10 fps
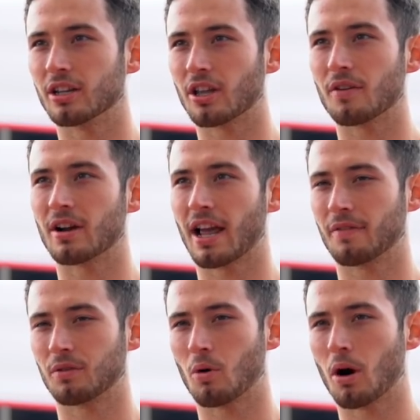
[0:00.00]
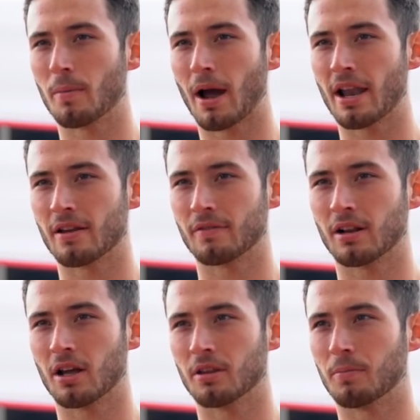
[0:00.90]
You don't really have to worry about
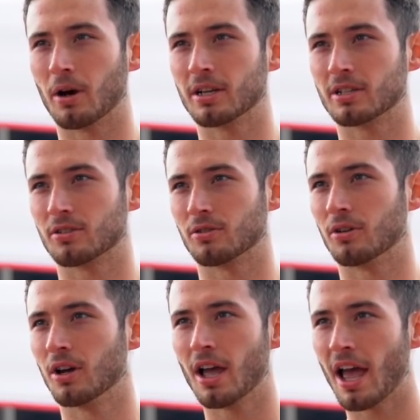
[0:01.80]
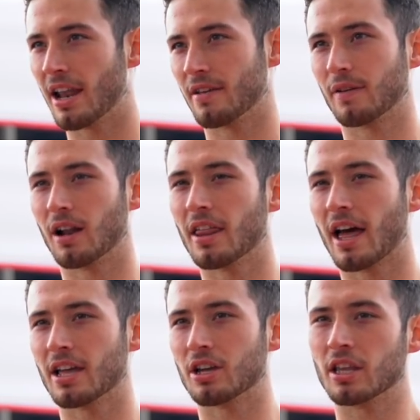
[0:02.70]
anything like the bikes or anything like
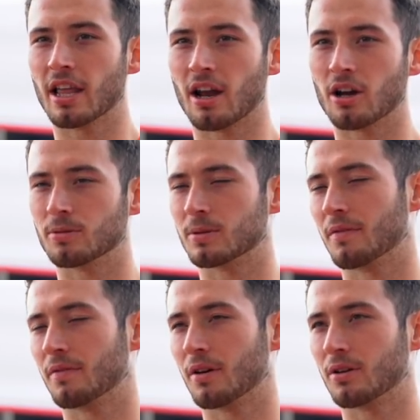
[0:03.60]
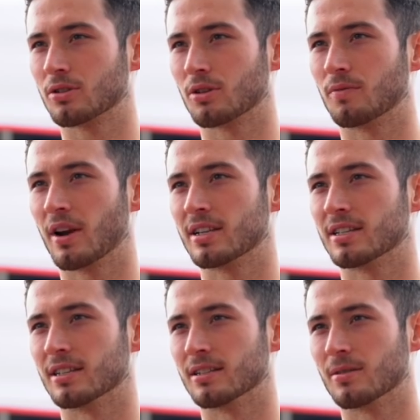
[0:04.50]
that. You can then 100% focus on
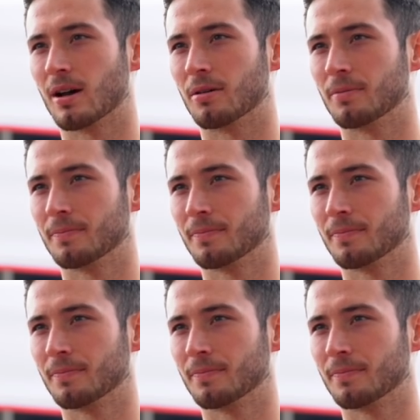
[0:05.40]
racing as well.